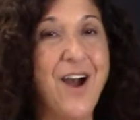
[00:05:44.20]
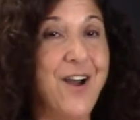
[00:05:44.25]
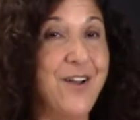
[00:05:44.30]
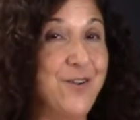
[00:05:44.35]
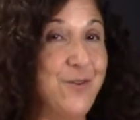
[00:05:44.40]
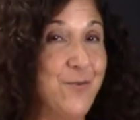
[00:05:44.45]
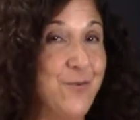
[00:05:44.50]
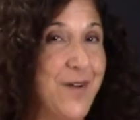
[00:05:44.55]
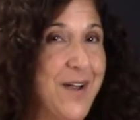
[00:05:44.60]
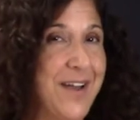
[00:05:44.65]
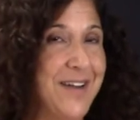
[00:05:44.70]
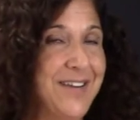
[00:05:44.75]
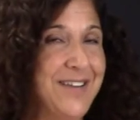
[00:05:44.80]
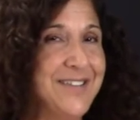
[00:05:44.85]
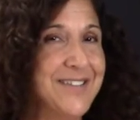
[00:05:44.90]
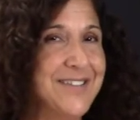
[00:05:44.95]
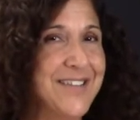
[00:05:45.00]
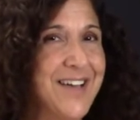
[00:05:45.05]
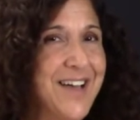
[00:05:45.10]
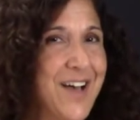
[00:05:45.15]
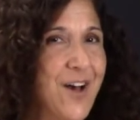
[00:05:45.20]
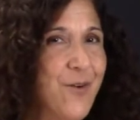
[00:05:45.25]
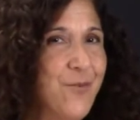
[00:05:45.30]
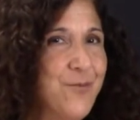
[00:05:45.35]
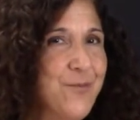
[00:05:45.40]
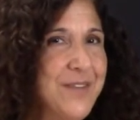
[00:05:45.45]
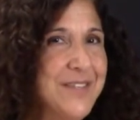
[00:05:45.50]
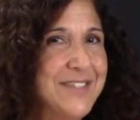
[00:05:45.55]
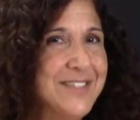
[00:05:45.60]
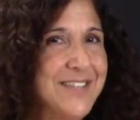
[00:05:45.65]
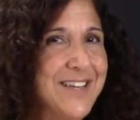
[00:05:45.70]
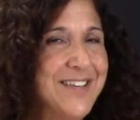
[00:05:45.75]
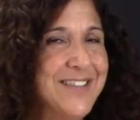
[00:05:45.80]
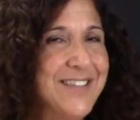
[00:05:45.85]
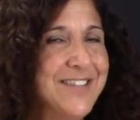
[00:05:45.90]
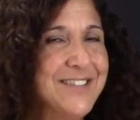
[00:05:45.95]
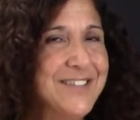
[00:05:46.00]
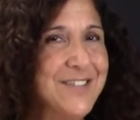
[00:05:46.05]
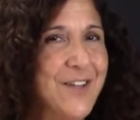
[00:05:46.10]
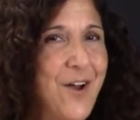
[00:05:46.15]
Are you ready to help me sing
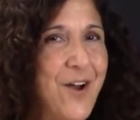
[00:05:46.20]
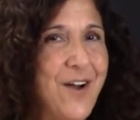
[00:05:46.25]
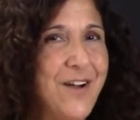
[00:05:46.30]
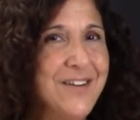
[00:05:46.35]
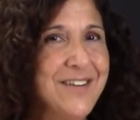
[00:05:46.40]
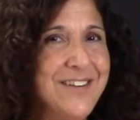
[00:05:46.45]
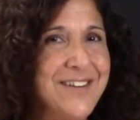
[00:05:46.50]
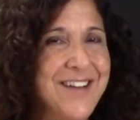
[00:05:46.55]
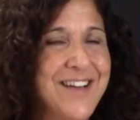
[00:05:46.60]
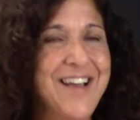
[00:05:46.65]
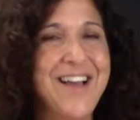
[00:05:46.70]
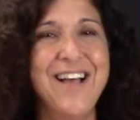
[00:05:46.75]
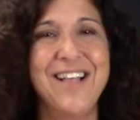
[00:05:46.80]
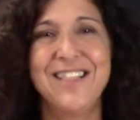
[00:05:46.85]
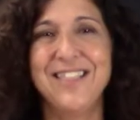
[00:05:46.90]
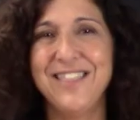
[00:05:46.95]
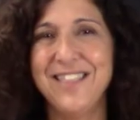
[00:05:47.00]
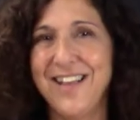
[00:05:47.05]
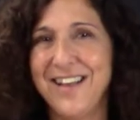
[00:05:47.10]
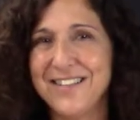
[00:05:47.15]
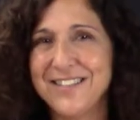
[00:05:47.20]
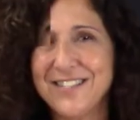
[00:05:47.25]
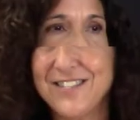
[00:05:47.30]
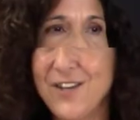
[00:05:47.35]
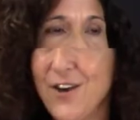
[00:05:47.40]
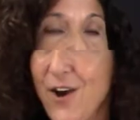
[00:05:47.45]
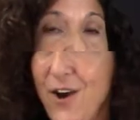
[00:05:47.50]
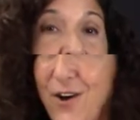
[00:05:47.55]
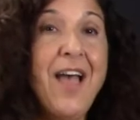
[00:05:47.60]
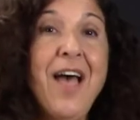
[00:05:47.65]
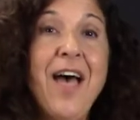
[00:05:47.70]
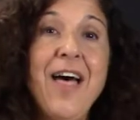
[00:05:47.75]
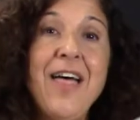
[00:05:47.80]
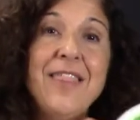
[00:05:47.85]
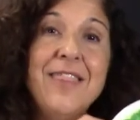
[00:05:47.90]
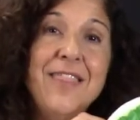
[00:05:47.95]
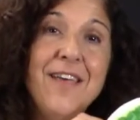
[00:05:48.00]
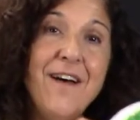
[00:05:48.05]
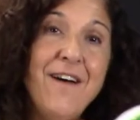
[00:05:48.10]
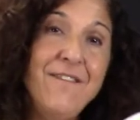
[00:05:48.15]
the song? Let's go.
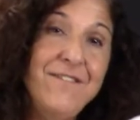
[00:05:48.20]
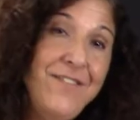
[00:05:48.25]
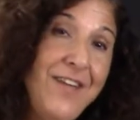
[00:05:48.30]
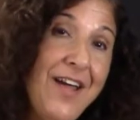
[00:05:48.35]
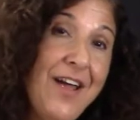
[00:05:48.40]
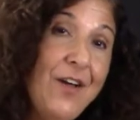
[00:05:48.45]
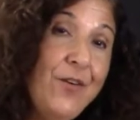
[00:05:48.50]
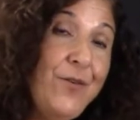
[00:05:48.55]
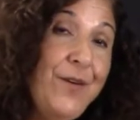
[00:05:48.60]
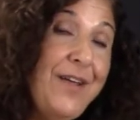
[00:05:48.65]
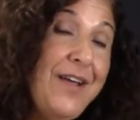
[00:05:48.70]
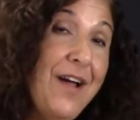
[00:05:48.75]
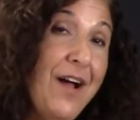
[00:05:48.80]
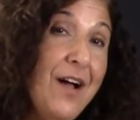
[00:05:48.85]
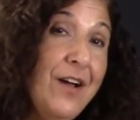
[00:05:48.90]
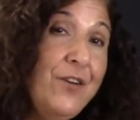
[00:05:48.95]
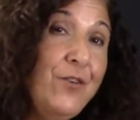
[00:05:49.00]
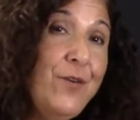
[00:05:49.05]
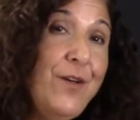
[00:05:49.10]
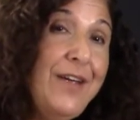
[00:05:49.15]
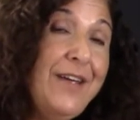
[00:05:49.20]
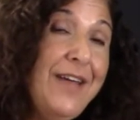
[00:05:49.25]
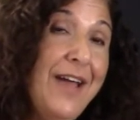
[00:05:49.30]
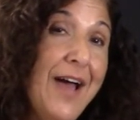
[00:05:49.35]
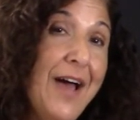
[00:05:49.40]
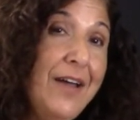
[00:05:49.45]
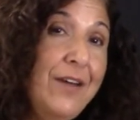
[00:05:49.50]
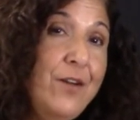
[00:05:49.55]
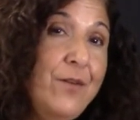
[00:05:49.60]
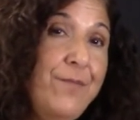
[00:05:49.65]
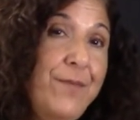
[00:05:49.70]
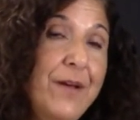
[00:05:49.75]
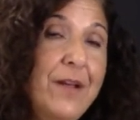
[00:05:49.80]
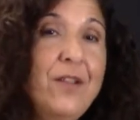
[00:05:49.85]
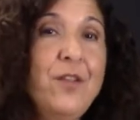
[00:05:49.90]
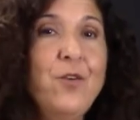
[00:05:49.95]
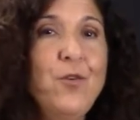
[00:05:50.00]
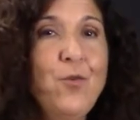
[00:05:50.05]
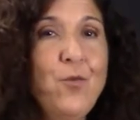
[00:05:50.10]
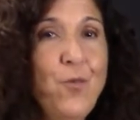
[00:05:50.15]
The very hungry
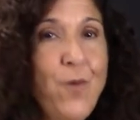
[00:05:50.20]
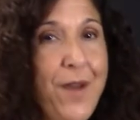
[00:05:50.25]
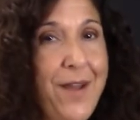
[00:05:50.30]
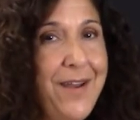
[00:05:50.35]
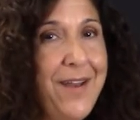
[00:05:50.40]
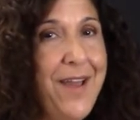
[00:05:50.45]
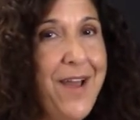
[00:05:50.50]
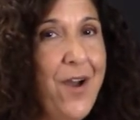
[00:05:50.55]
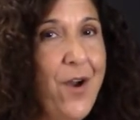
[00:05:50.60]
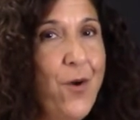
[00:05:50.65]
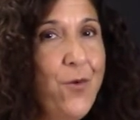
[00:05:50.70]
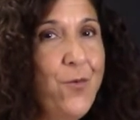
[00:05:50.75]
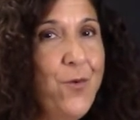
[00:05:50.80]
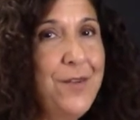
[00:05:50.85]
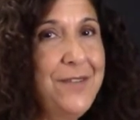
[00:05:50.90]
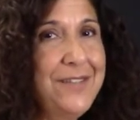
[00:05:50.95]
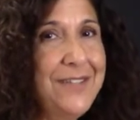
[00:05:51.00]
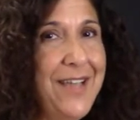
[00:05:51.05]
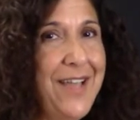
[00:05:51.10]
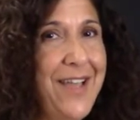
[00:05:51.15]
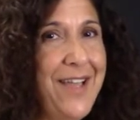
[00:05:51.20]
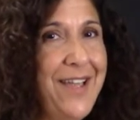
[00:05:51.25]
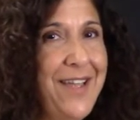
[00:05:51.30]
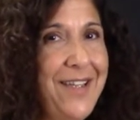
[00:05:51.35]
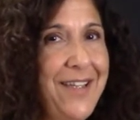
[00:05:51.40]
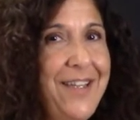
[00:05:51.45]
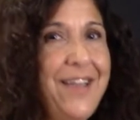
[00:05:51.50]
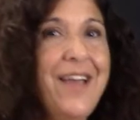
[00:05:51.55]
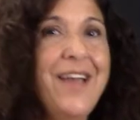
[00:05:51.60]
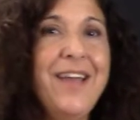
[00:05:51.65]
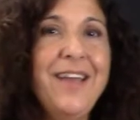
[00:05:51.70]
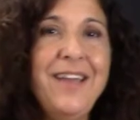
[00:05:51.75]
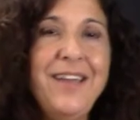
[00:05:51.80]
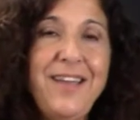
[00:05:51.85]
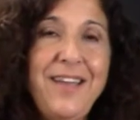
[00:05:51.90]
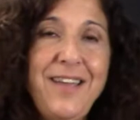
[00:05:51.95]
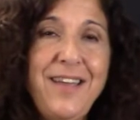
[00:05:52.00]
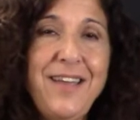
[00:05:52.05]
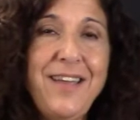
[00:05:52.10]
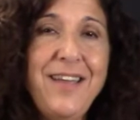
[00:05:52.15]
caterpillar went out one day
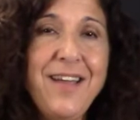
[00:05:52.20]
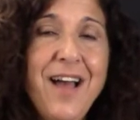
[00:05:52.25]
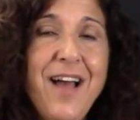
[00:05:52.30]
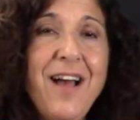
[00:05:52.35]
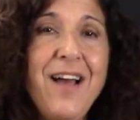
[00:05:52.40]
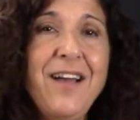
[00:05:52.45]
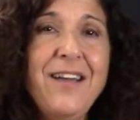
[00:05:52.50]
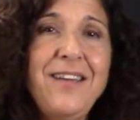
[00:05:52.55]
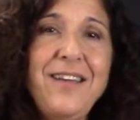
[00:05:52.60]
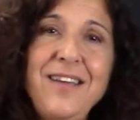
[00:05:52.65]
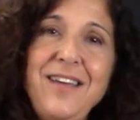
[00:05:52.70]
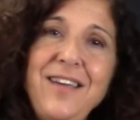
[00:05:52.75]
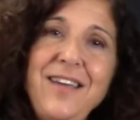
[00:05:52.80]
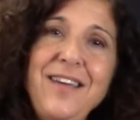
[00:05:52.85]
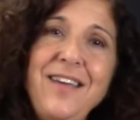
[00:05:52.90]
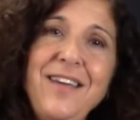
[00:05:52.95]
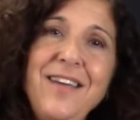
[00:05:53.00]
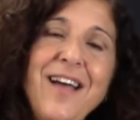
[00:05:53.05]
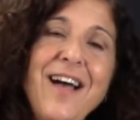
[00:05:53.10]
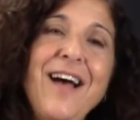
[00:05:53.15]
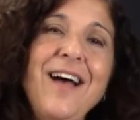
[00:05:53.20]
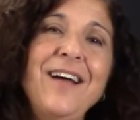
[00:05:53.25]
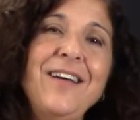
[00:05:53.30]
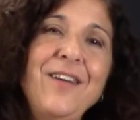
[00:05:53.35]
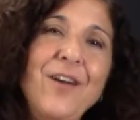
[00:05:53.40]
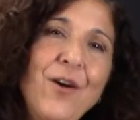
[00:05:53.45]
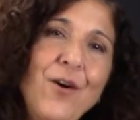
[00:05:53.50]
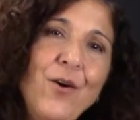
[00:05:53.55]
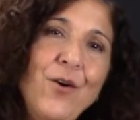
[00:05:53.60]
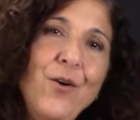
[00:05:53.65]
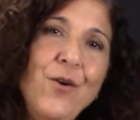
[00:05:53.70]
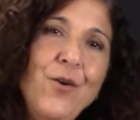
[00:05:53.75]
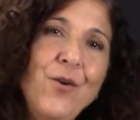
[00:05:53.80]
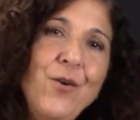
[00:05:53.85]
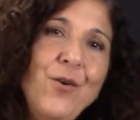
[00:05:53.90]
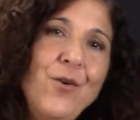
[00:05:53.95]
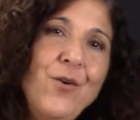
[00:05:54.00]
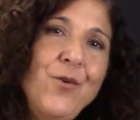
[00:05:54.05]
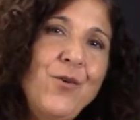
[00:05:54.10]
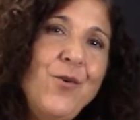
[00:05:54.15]

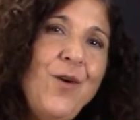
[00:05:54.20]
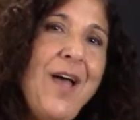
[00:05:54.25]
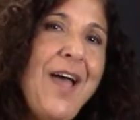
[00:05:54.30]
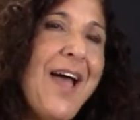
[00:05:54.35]
E-I-E-I-O.